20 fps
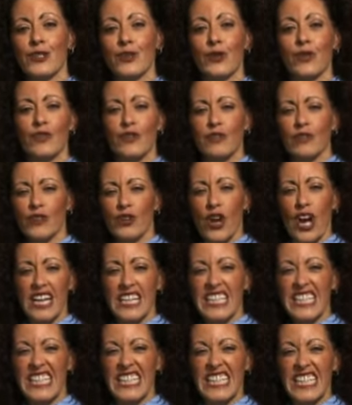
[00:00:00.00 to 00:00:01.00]
or if you've tried
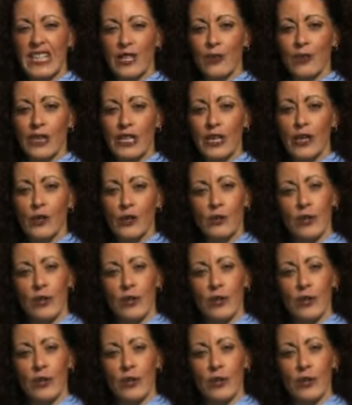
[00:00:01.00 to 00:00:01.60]
to clean the windows